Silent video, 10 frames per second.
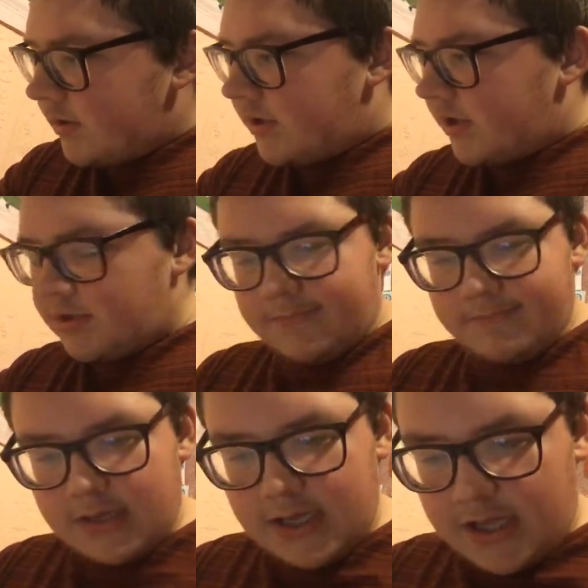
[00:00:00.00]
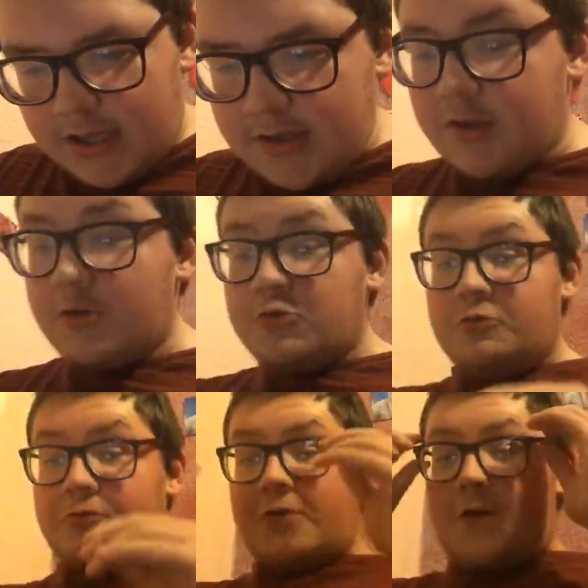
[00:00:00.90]
to number...
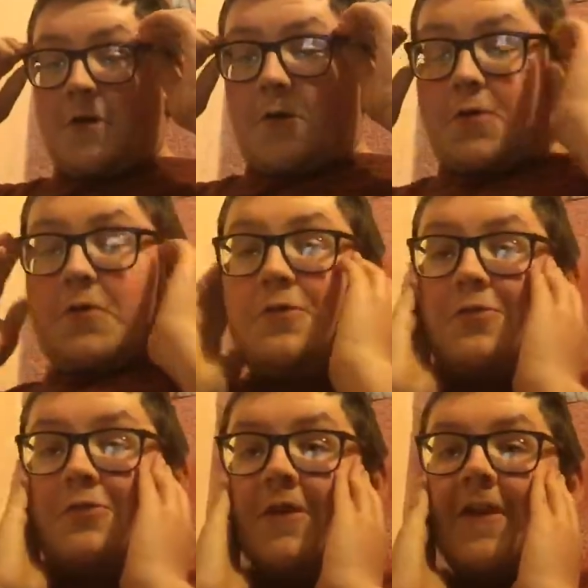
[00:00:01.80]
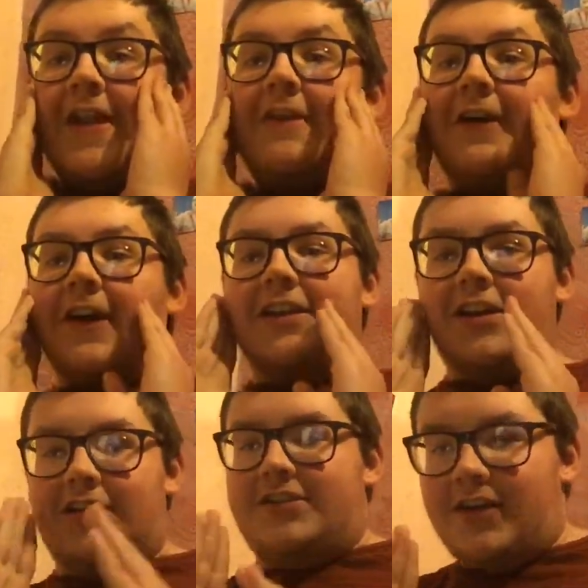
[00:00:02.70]
Ooh, thank
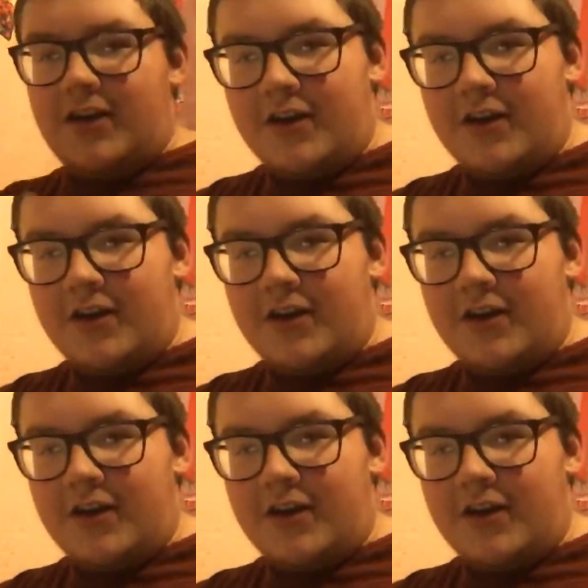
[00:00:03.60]
God.